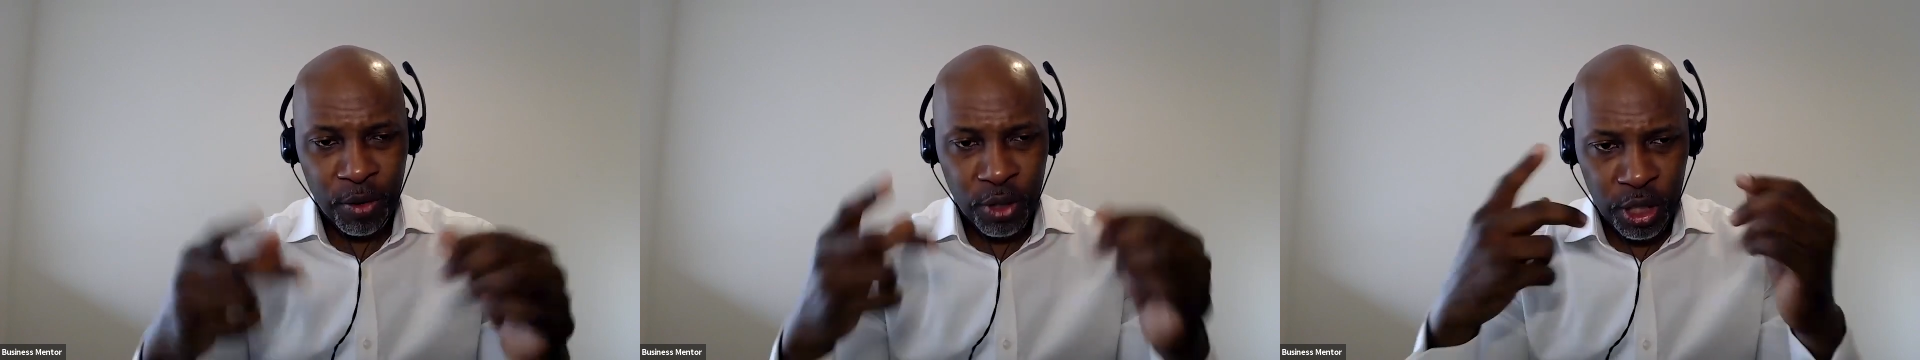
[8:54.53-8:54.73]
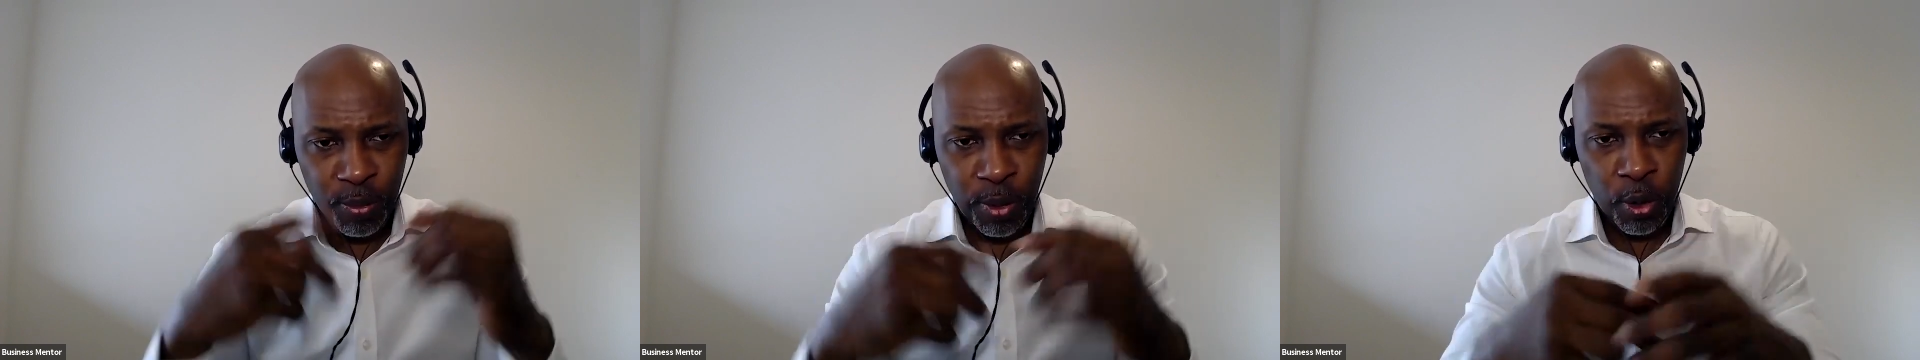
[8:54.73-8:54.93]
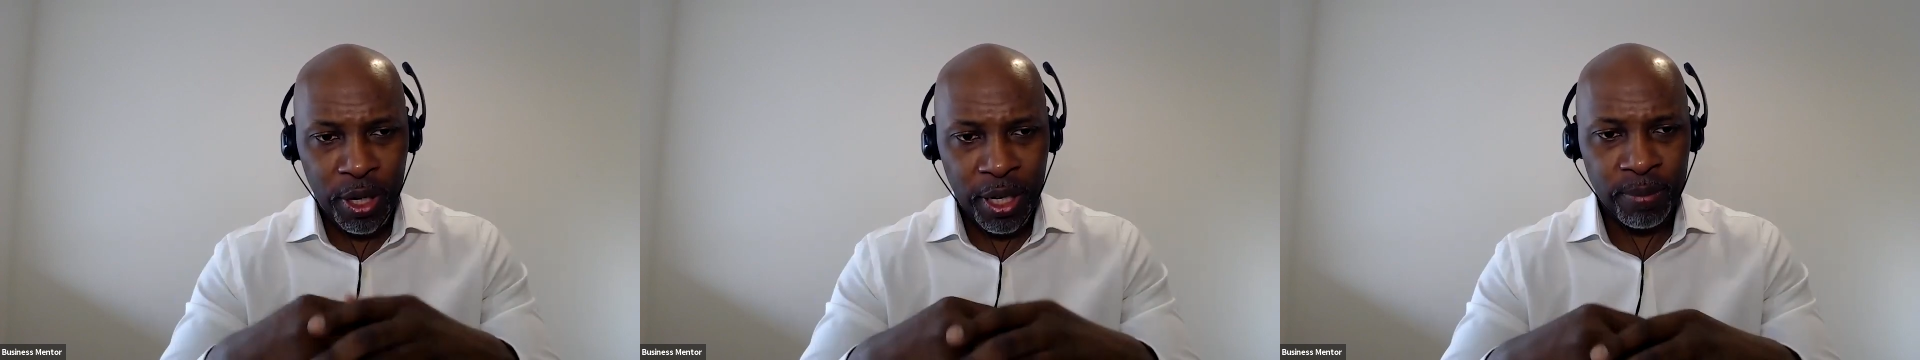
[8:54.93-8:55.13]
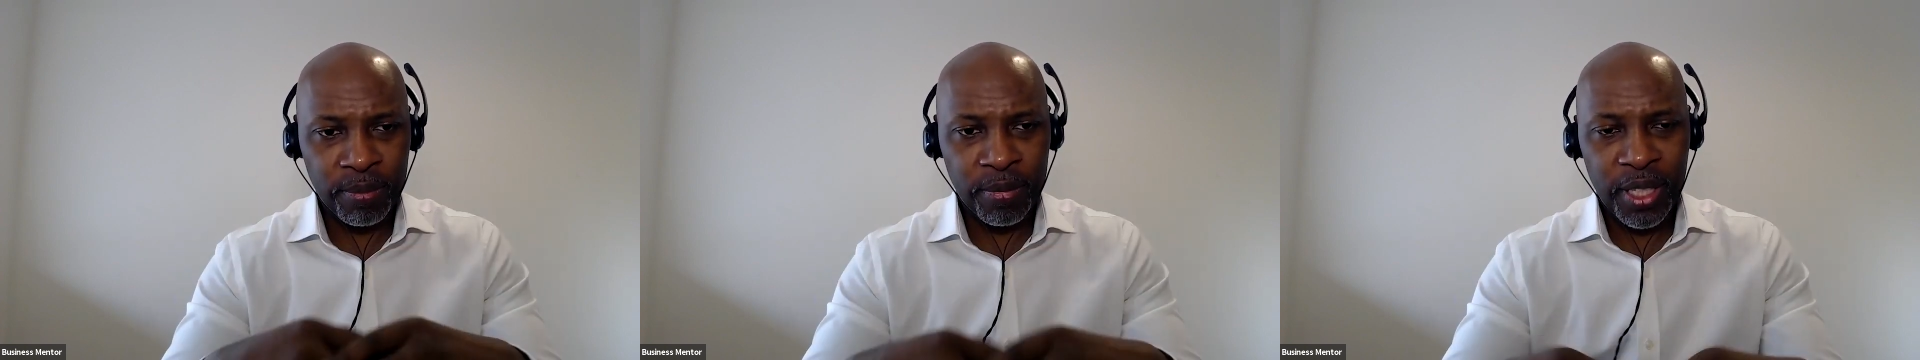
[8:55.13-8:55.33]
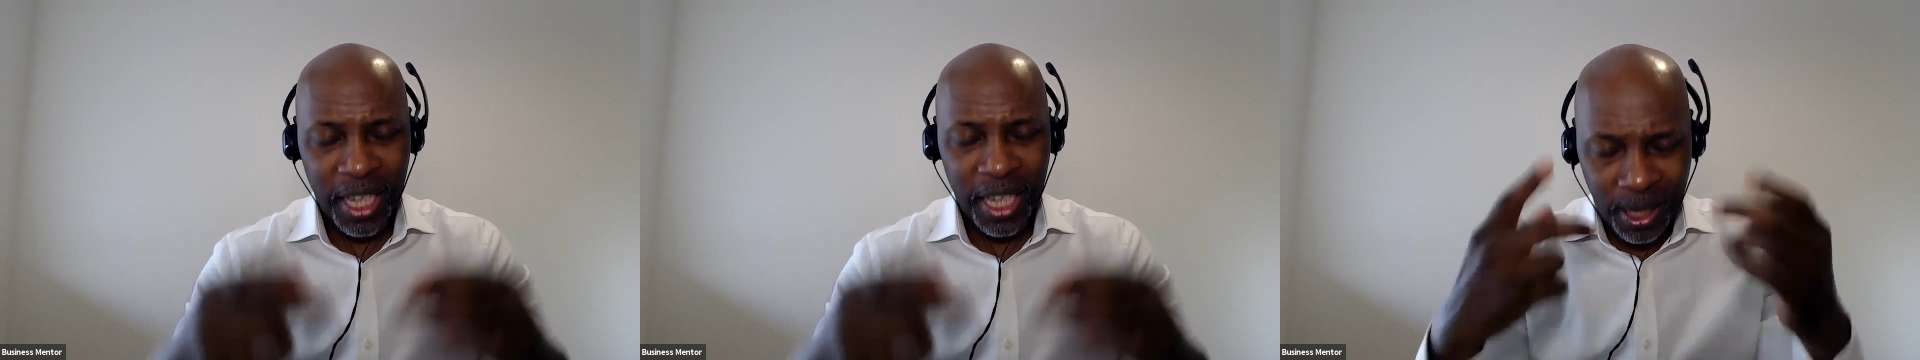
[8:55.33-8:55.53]
smoking,
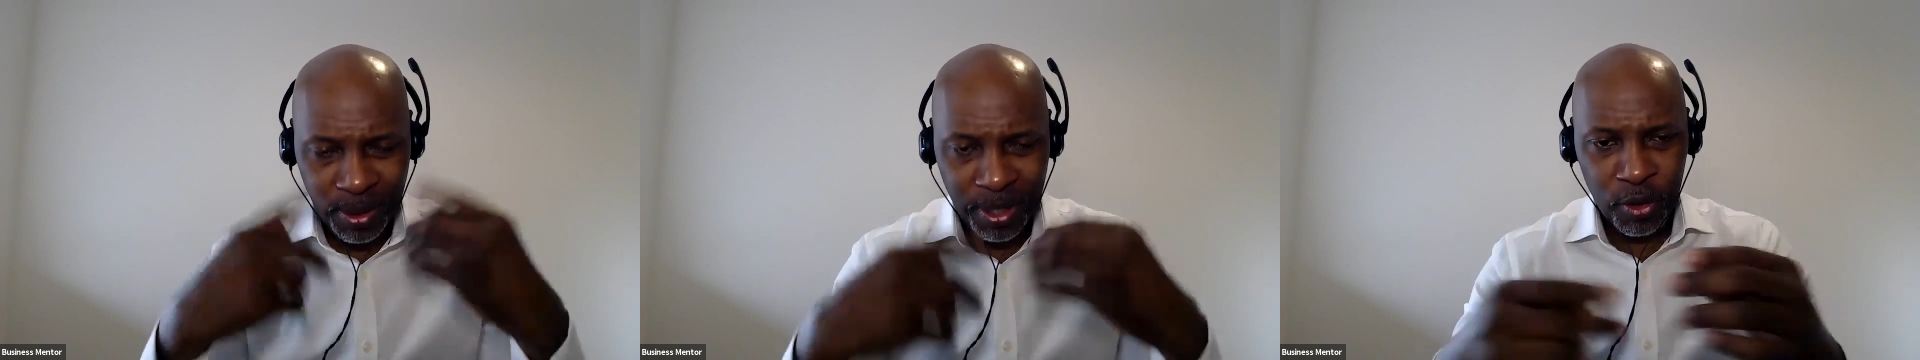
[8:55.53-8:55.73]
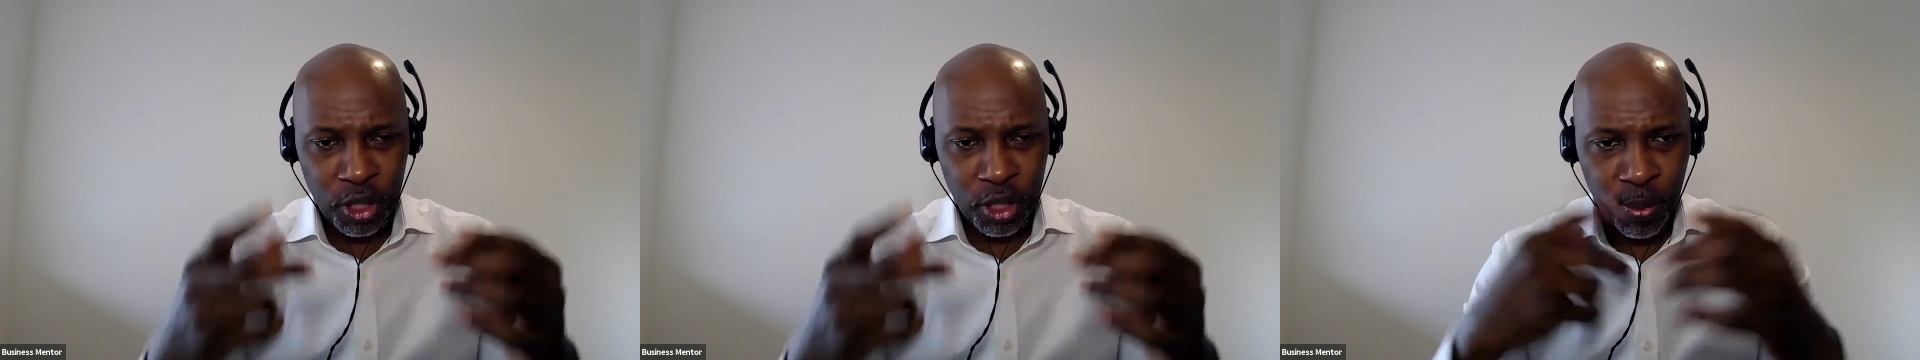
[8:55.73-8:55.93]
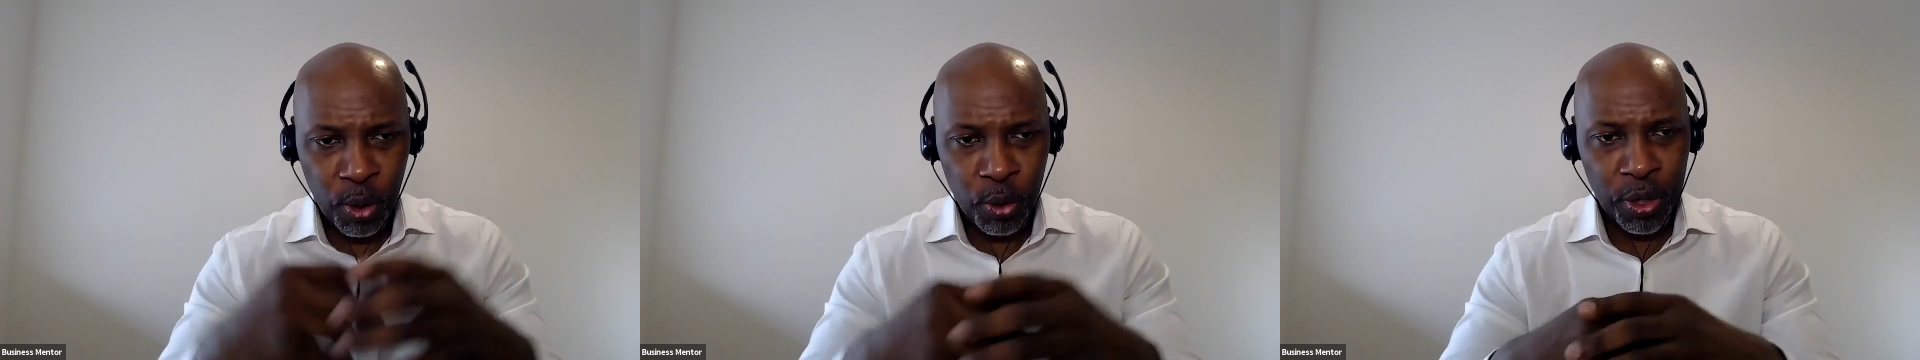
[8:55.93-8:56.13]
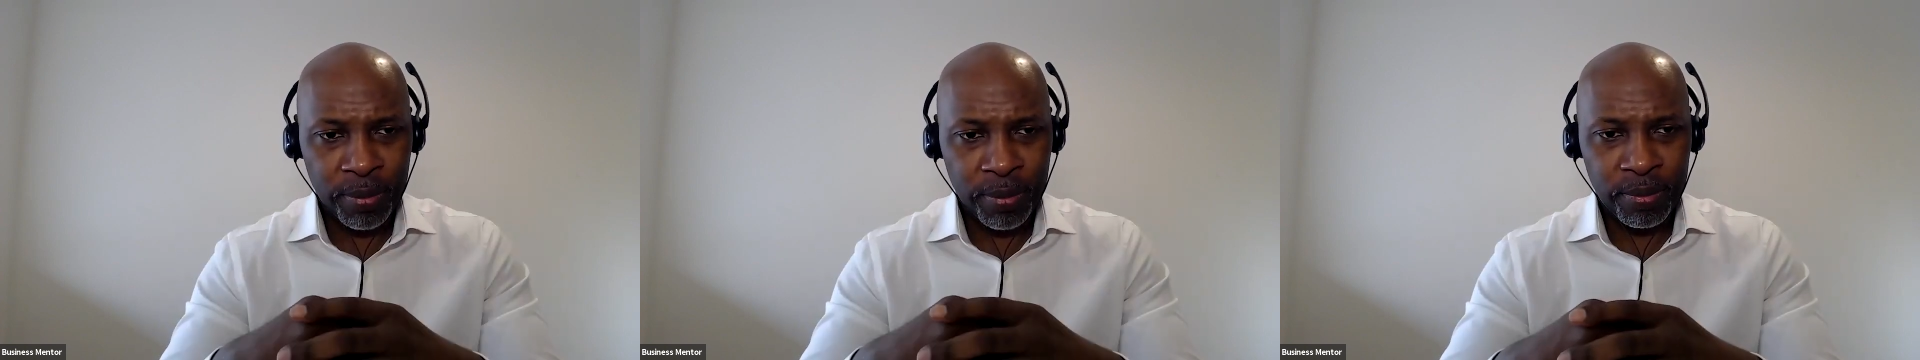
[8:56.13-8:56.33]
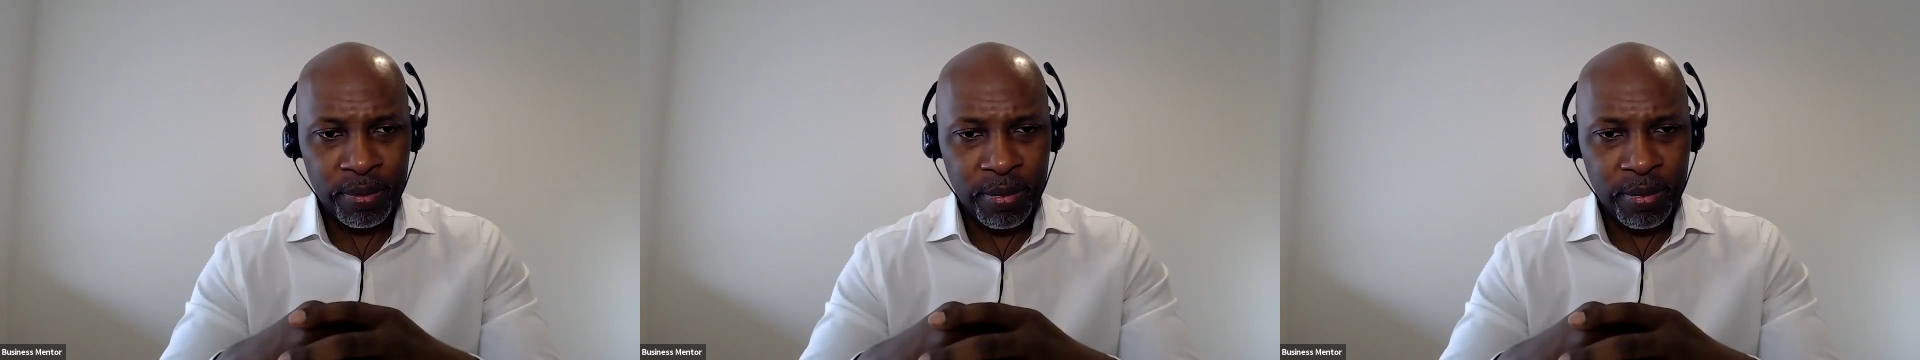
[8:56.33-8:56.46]
keeps hearing smoking.